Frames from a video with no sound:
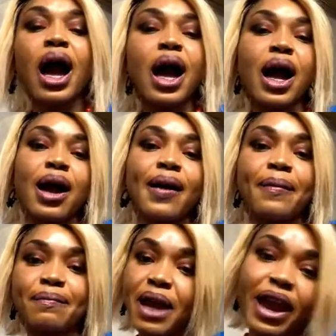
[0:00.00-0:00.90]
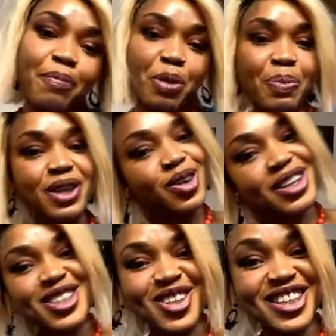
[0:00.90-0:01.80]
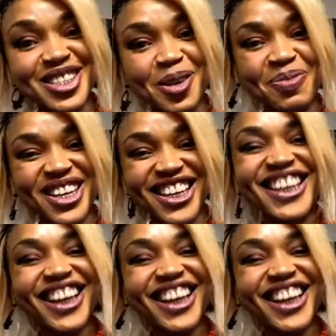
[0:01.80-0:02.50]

I have prepared already another topic.